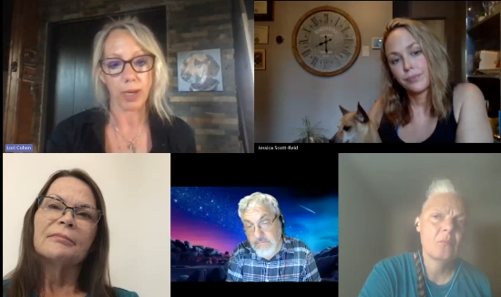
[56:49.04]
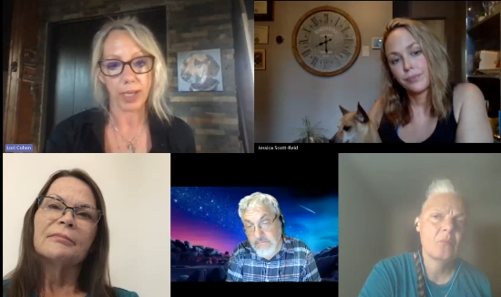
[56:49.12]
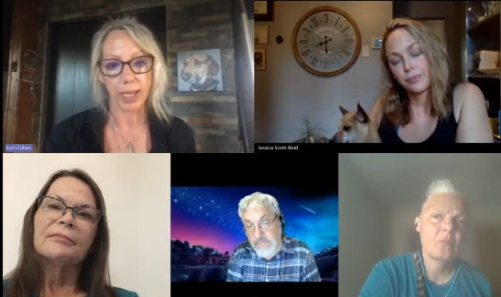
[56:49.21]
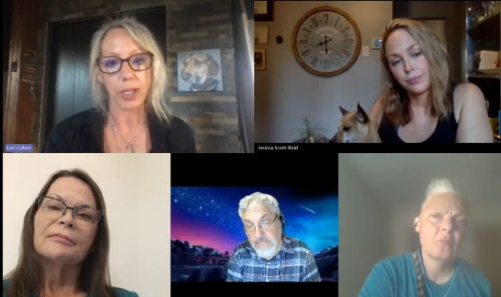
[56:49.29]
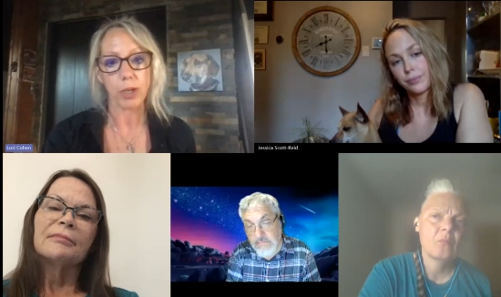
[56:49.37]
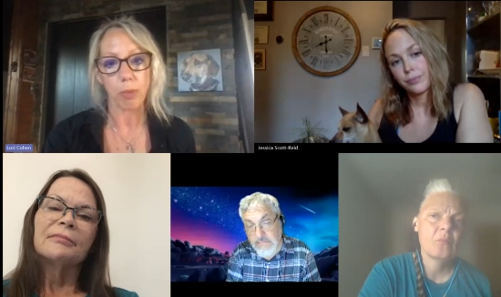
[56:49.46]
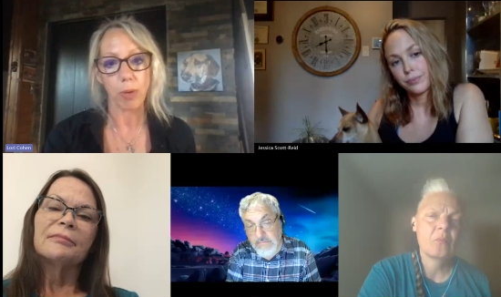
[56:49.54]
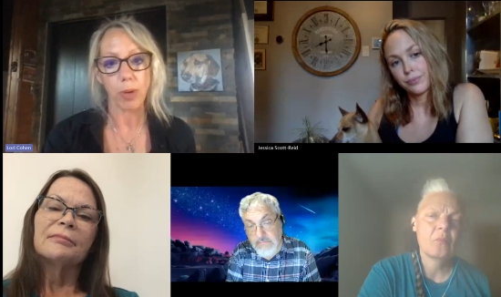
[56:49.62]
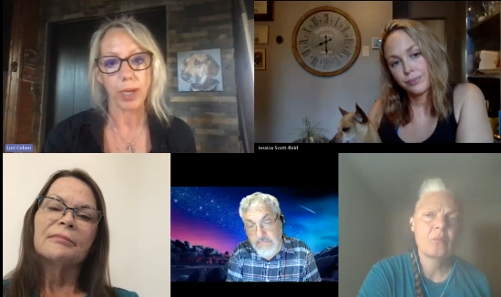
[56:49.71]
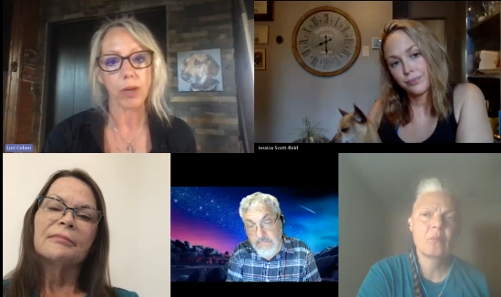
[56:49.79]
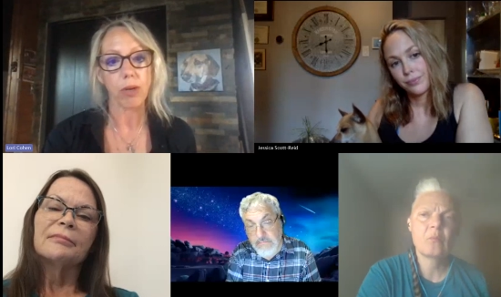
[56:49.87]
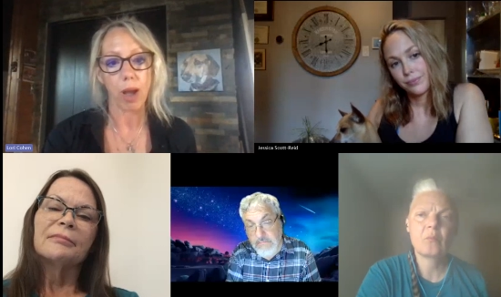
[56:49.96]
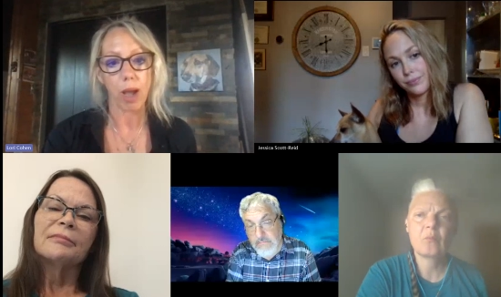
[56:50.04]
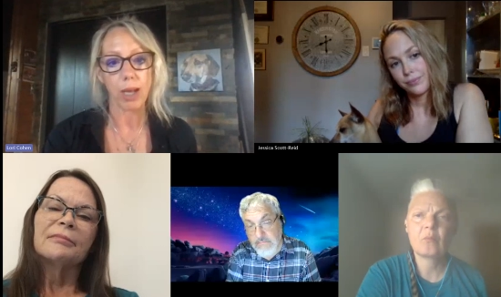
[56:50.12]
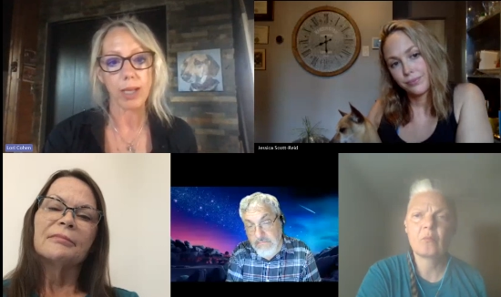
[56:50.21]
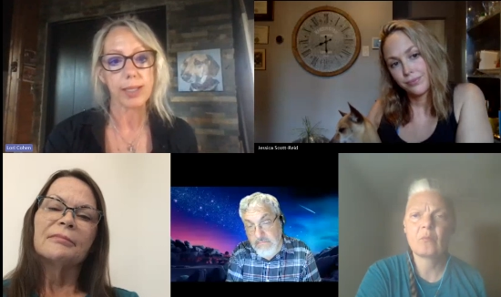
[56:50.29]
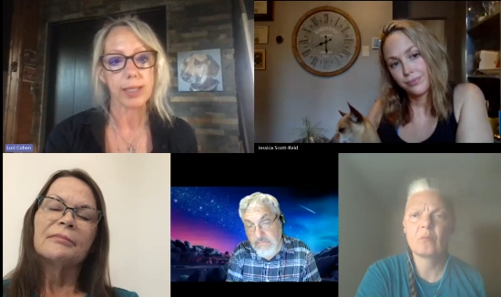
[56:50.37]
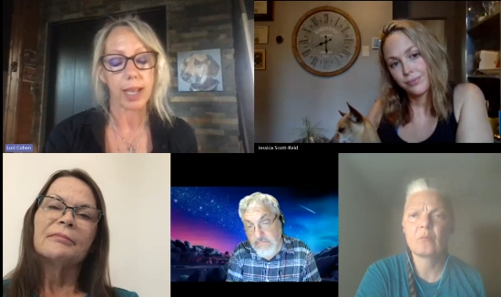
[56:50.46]
Speaker 1: want to get your point
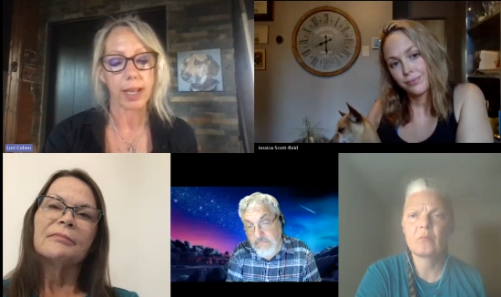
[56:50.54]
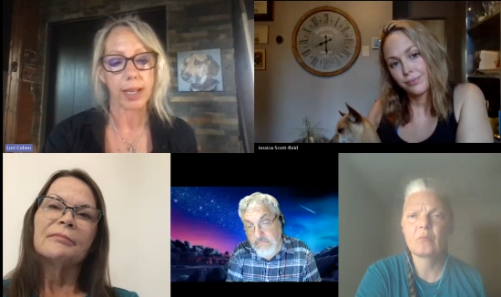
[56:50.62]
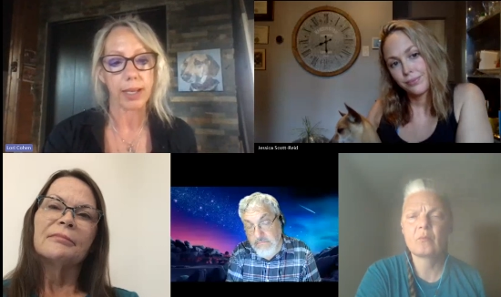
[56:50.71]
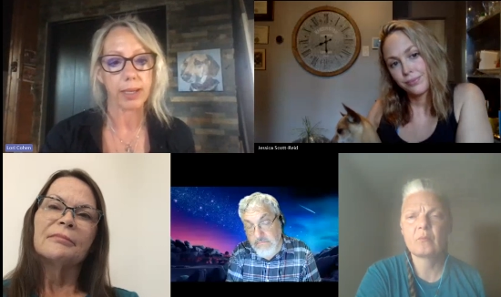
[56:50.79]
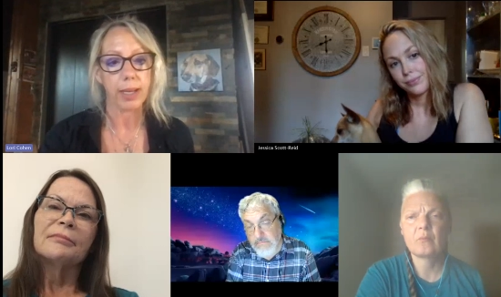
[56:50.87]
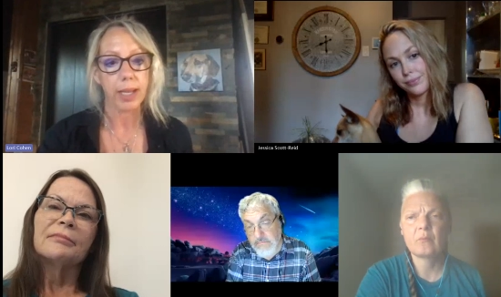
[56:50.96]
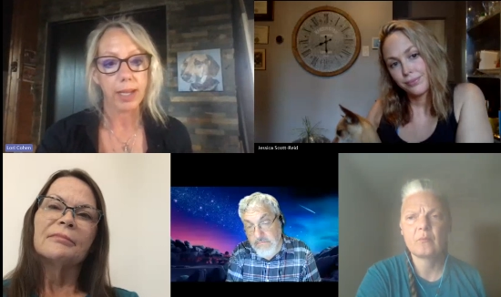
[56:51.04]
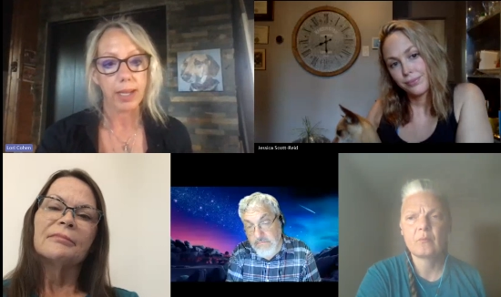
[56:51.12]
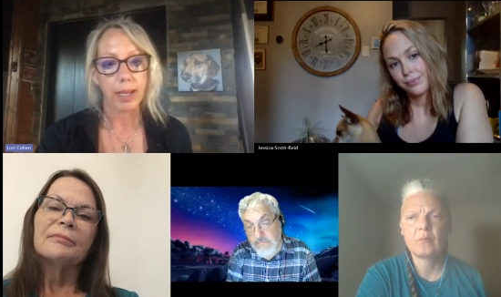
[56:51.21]
across and